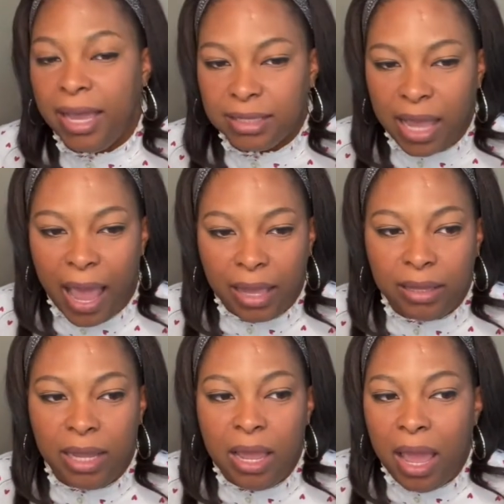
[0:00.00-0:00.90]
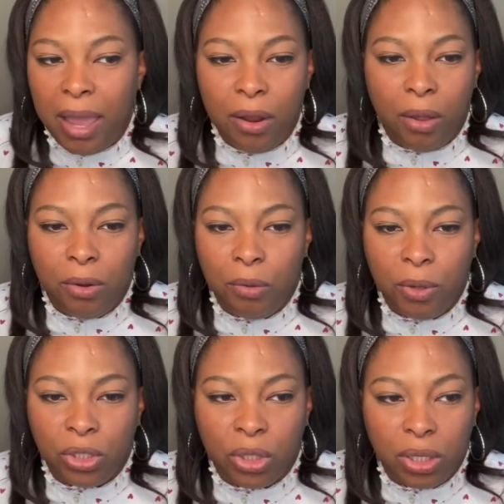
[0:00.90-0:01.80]
Exactly. And
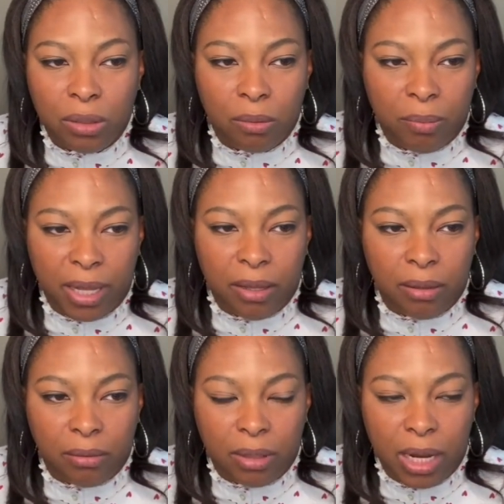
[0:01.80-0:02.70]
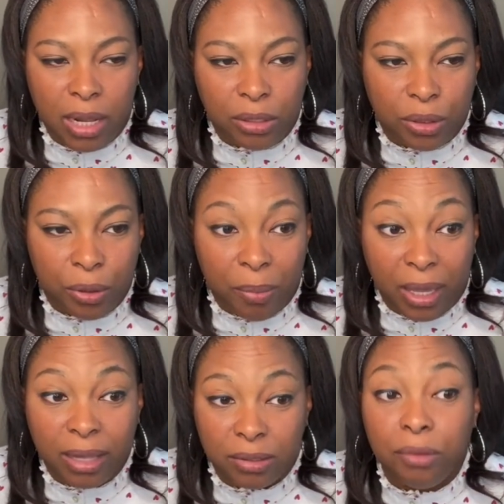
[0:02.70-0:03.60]
we shouldn't be needing to
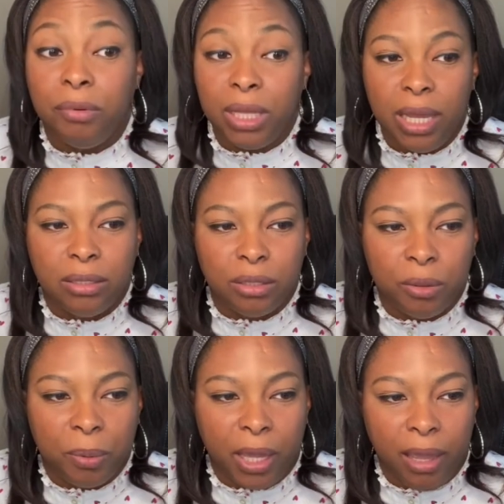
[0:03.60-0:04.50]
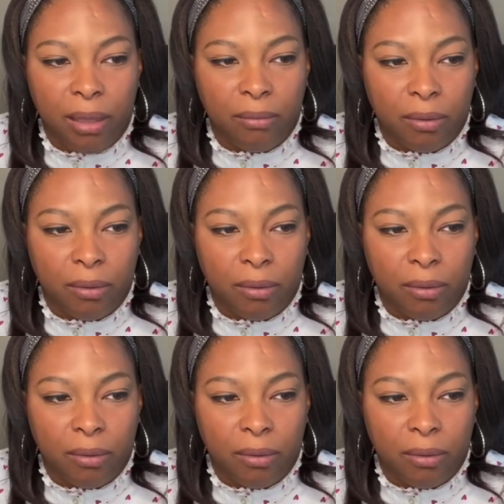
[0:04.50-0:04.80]
because it really is a duplicate.